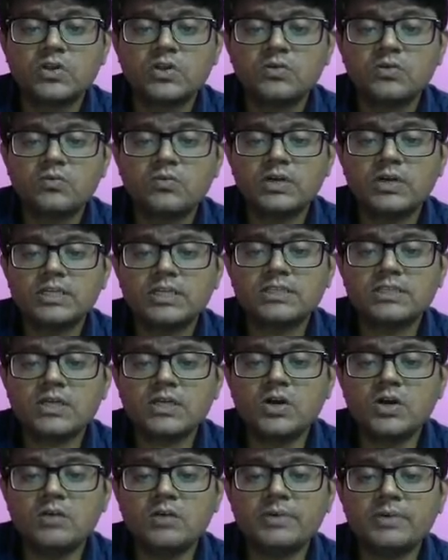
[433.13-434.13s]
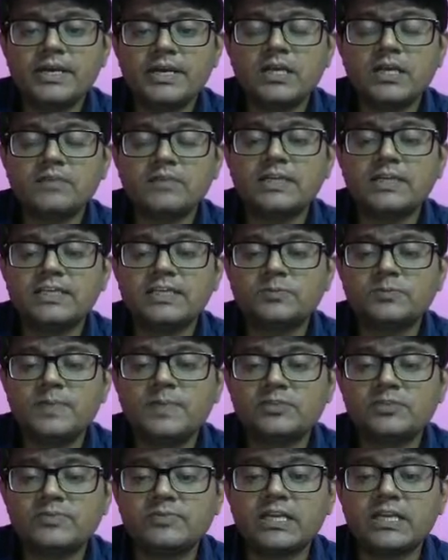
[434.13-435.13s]
What is the component of the
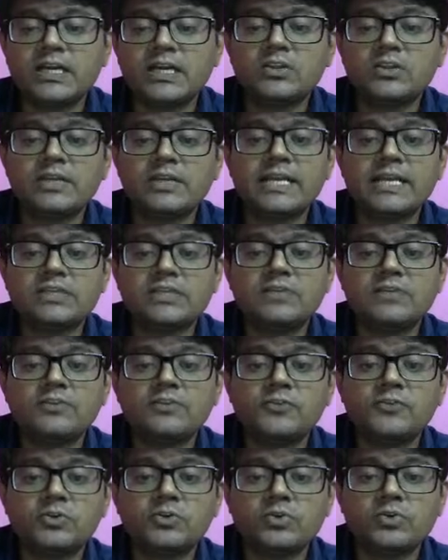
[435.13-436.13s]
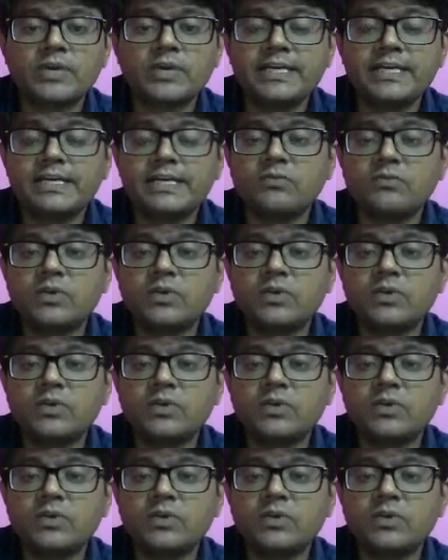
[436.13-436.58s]
displacement vector along the direction of the force? Look at it.